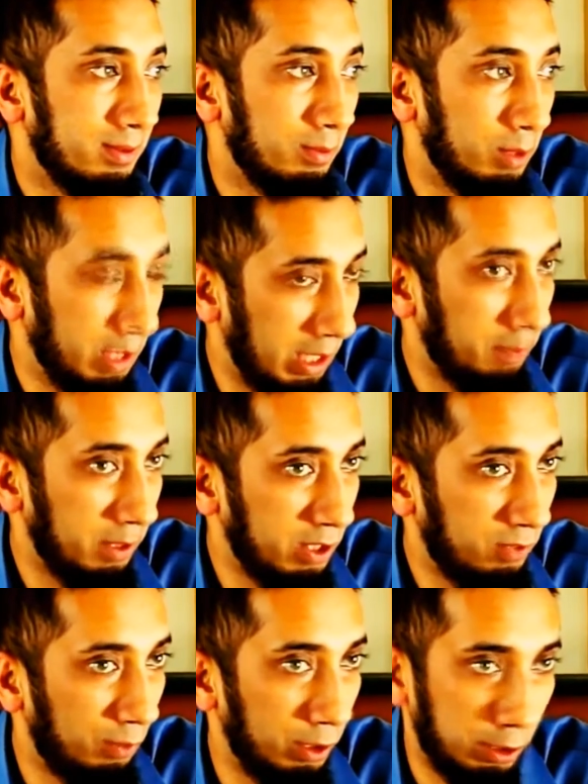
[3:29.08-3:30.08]
When they get
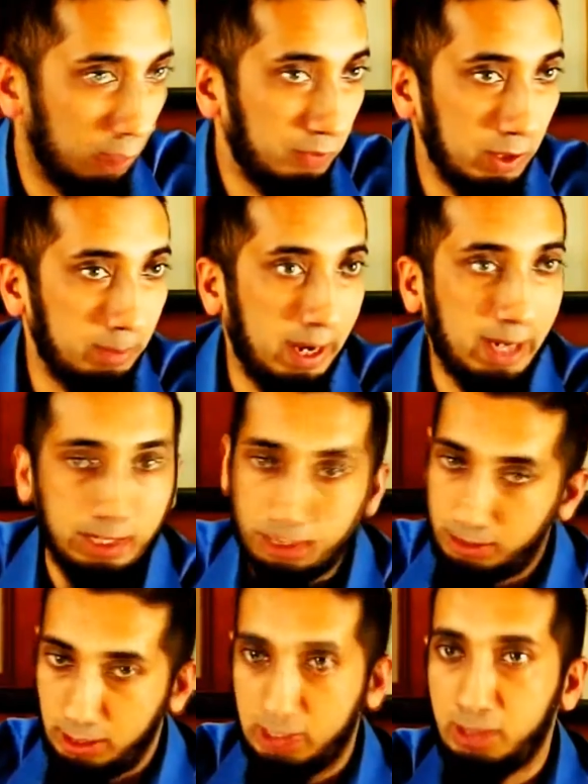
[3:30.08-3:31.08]
punished for it, they don't feel bad
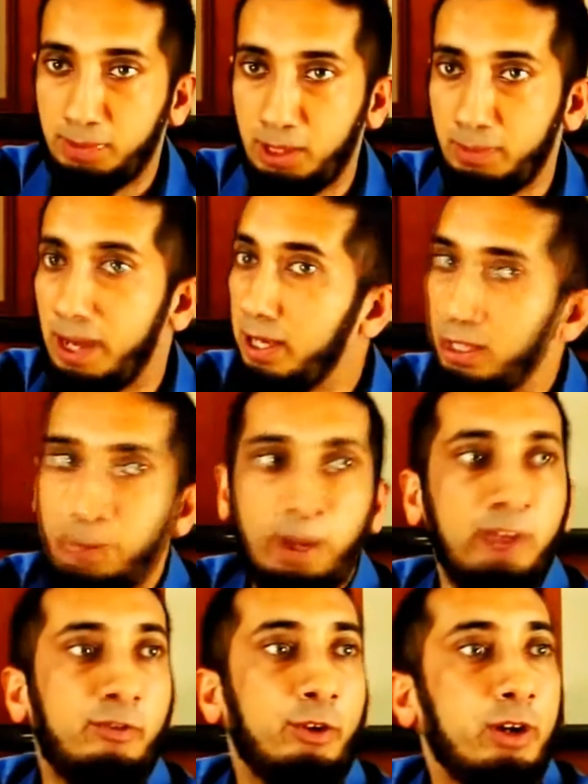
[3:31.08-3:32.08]
because they did something bad and they
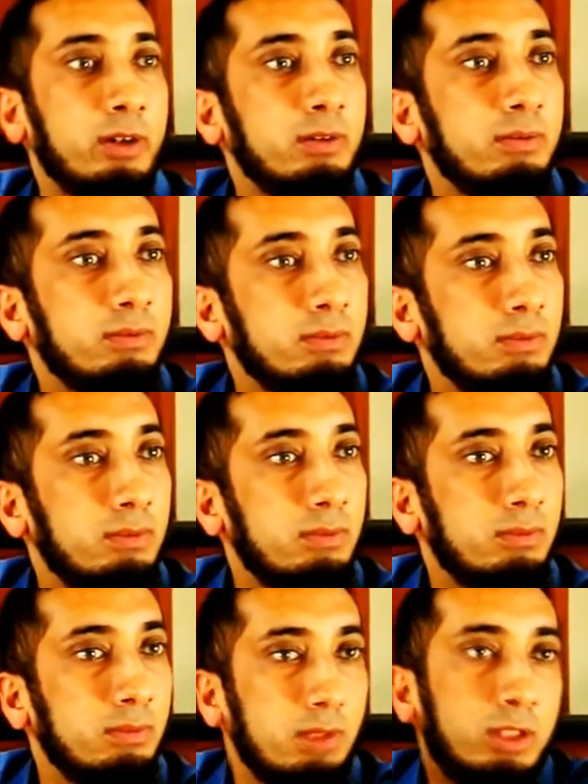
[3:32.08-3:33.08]
paid for it.
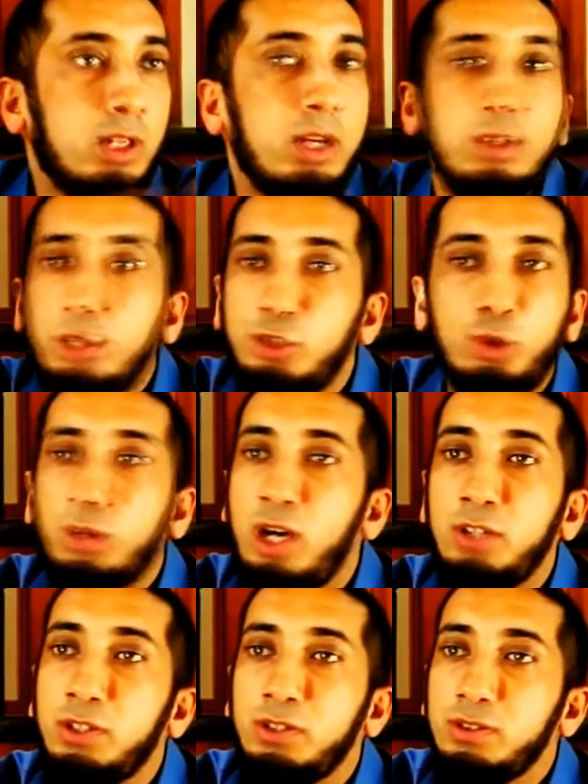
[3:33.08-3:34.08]
It's done. There's no
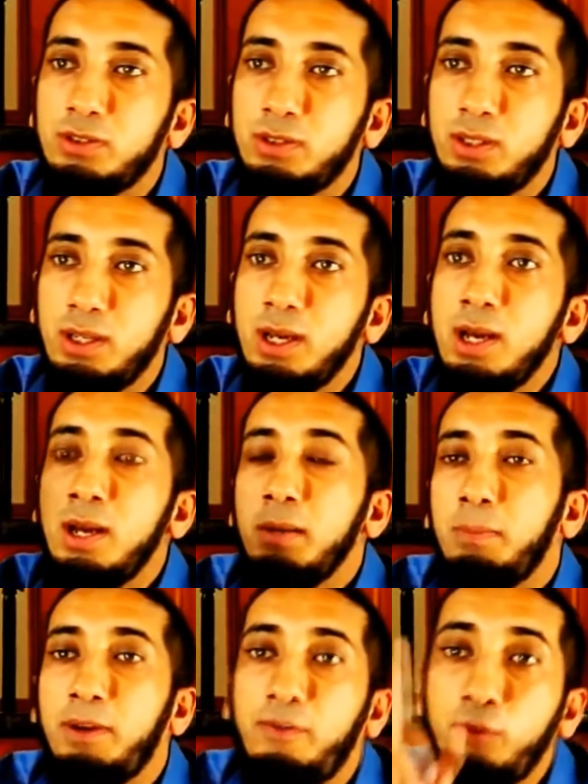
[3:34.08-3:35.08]
conscience.
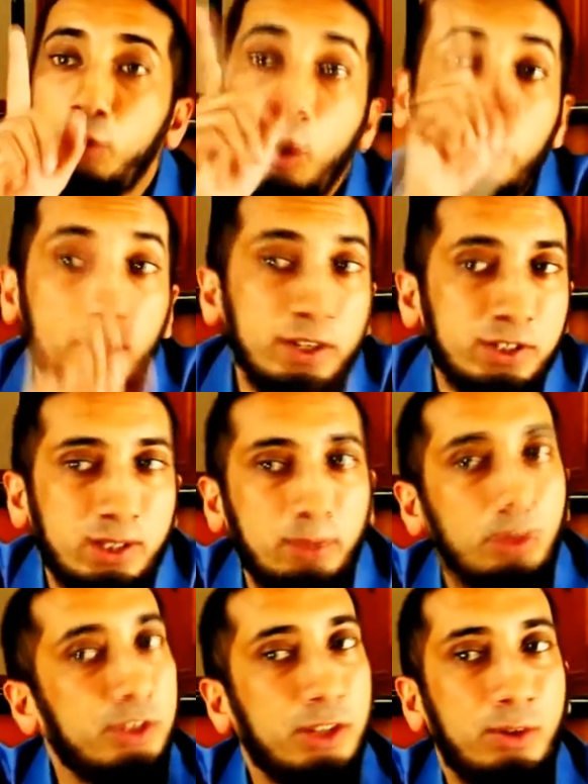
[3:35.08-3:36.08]
But if you don't punish them
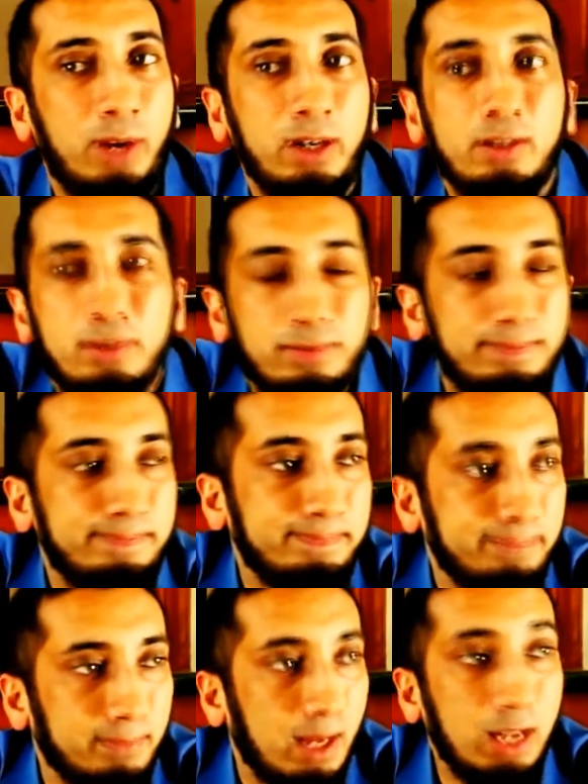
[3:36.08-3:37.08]
once in a while,
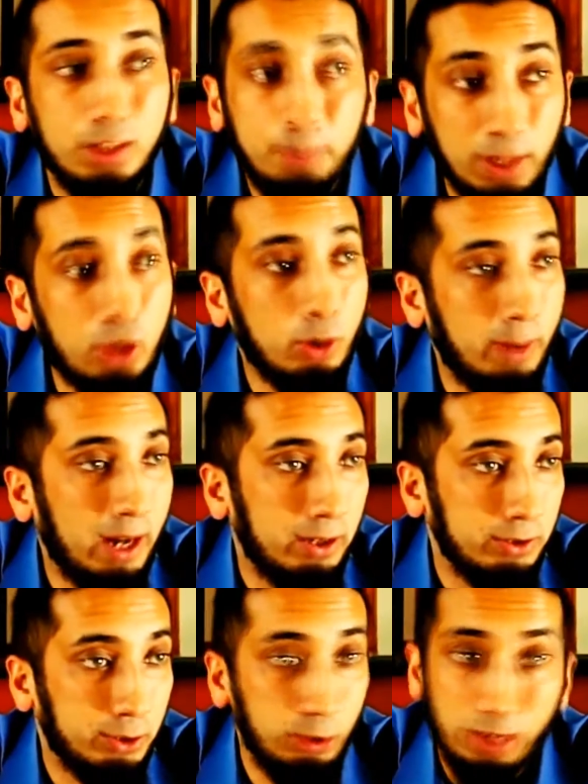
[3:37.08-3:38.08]
I said pick your
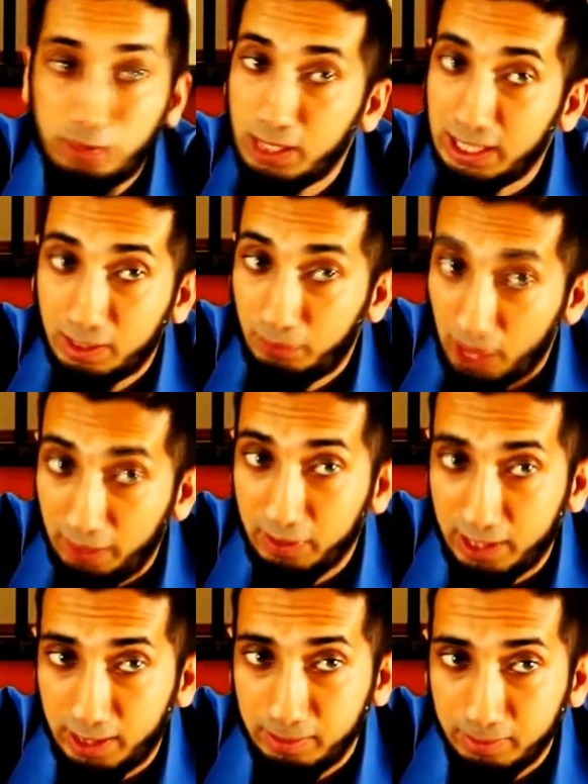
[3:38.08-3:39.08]
battles. You don't have to get them for every
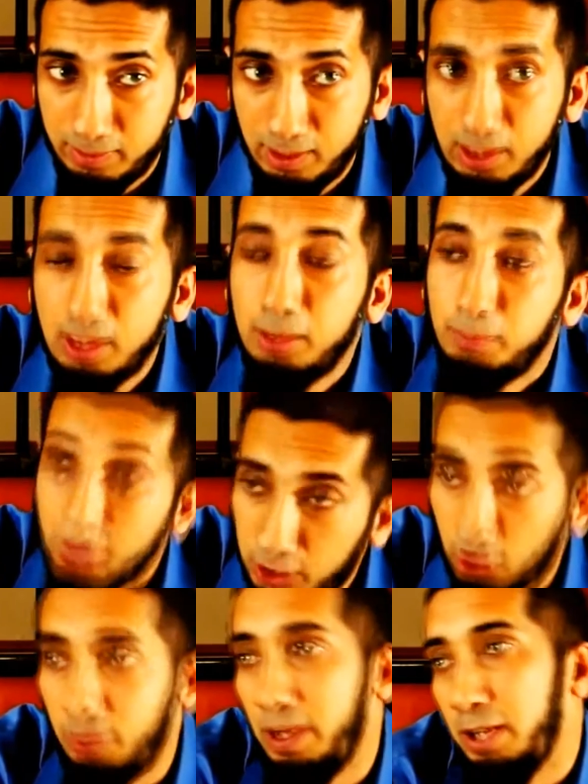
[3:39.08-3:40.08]
time. Pick
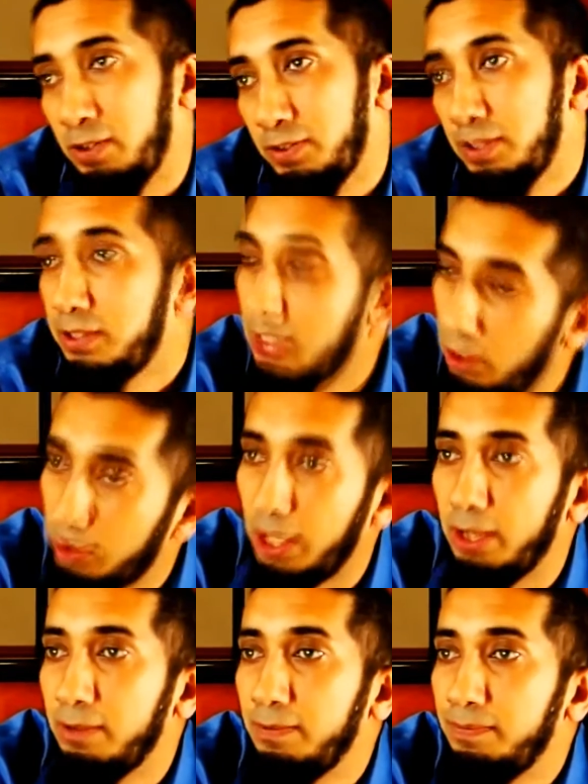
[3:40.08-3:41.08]
your battles and say, okay,
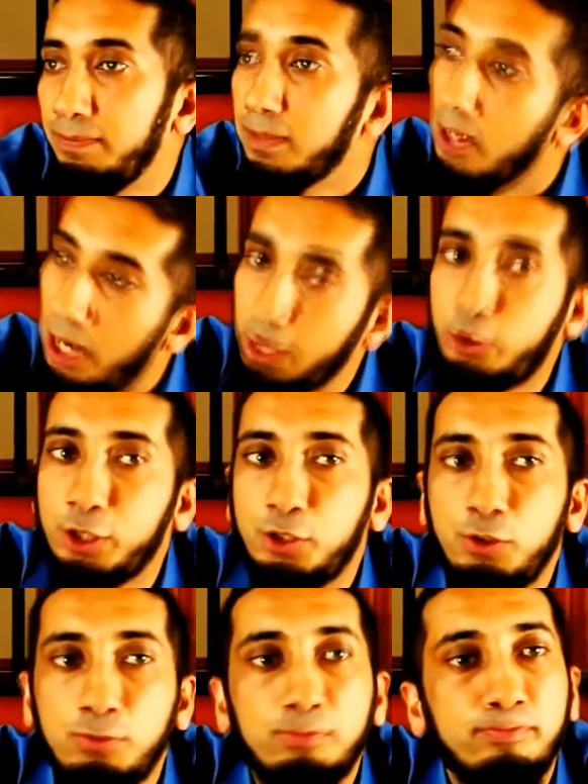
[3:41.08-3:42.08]
I trust you.